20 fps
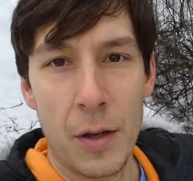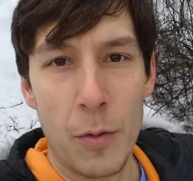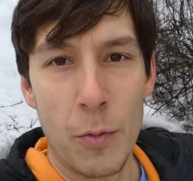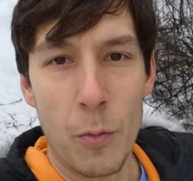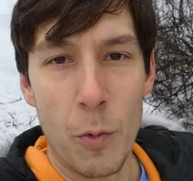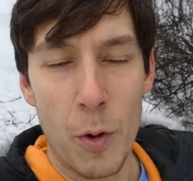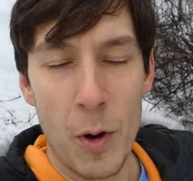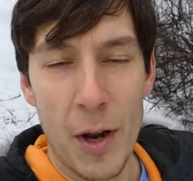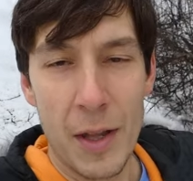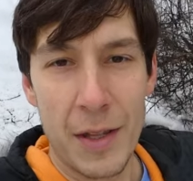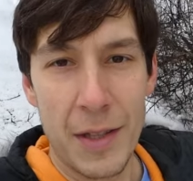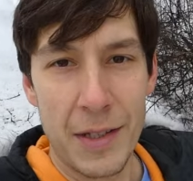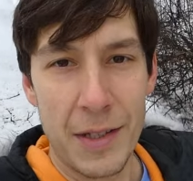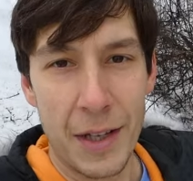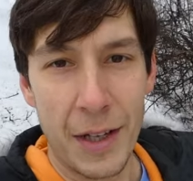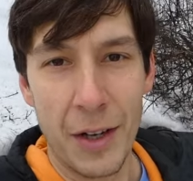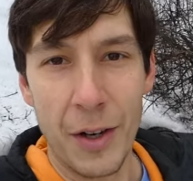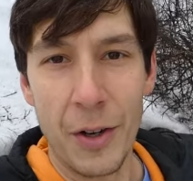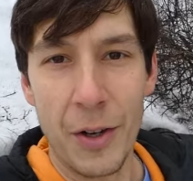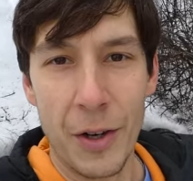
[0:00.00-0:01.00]
We're at this
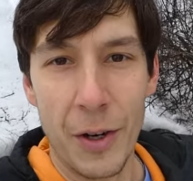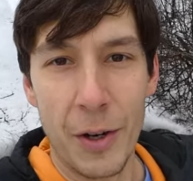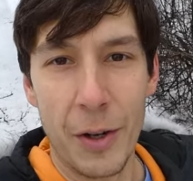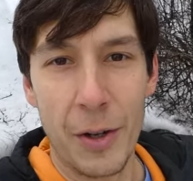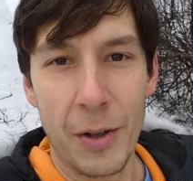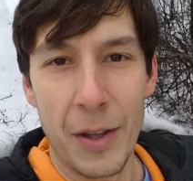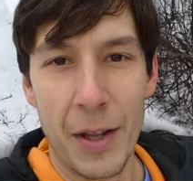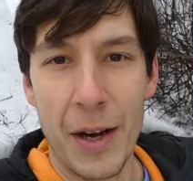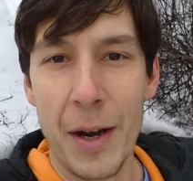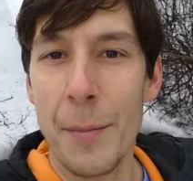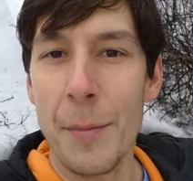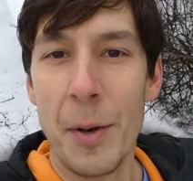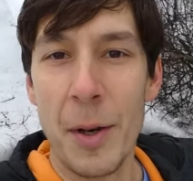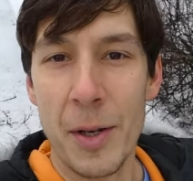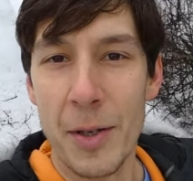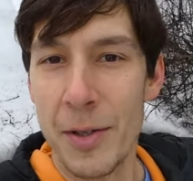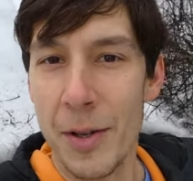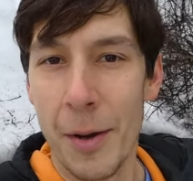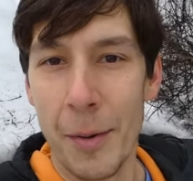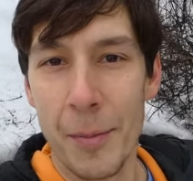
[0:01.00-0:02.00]
area that I'm going to
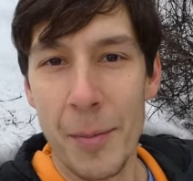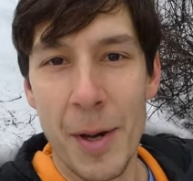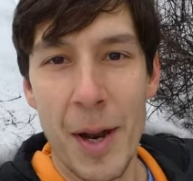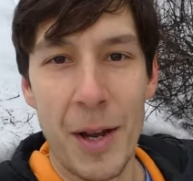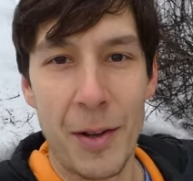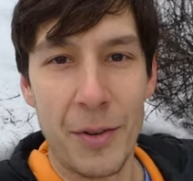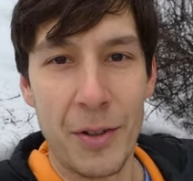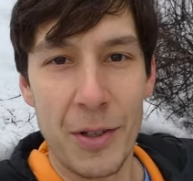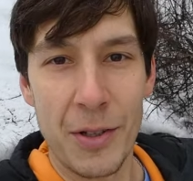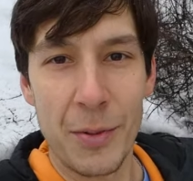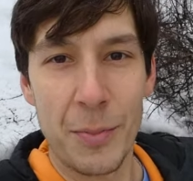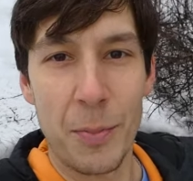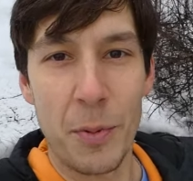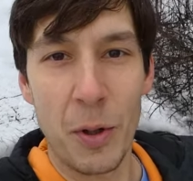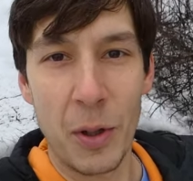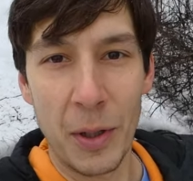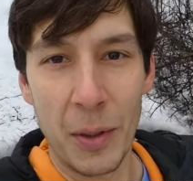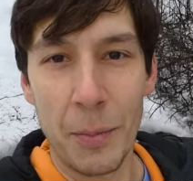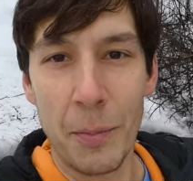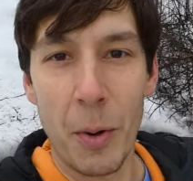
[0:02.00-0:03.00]
dub now the
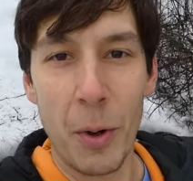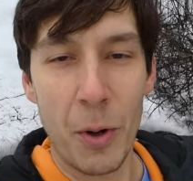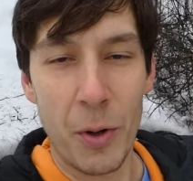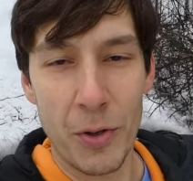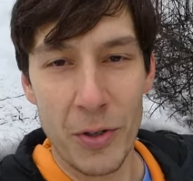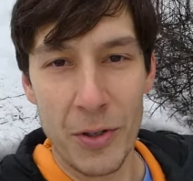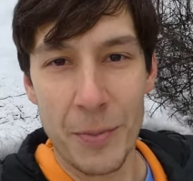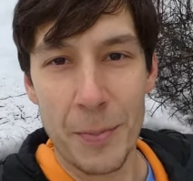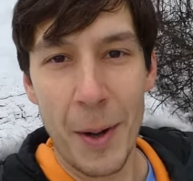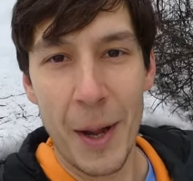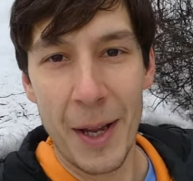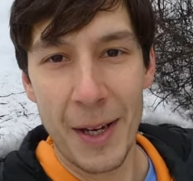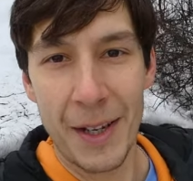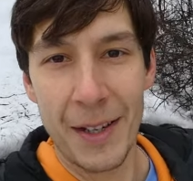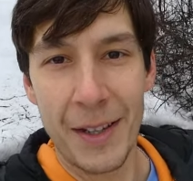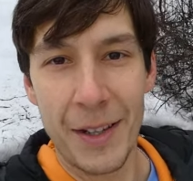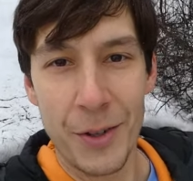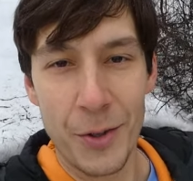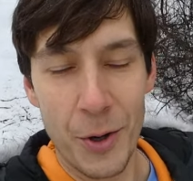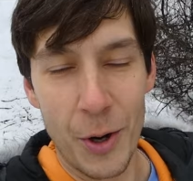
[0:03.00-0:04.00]
spring bird spot on
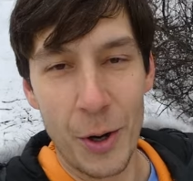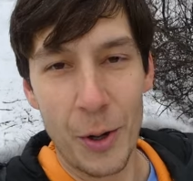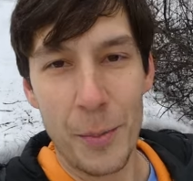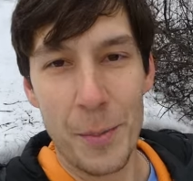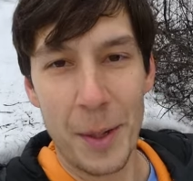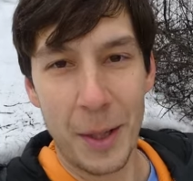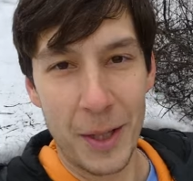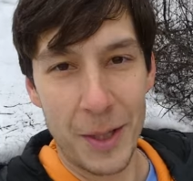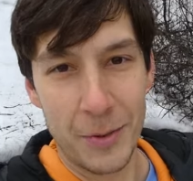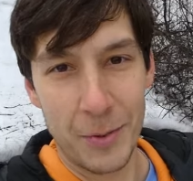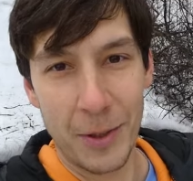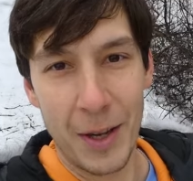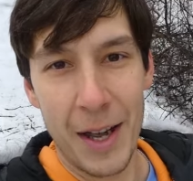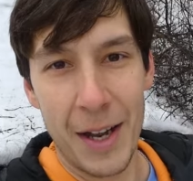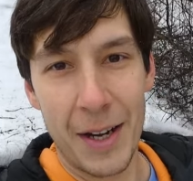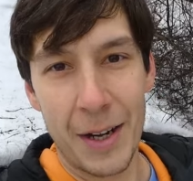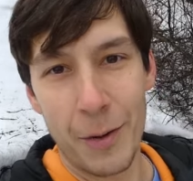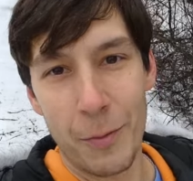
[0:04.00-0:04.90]
the trail because we got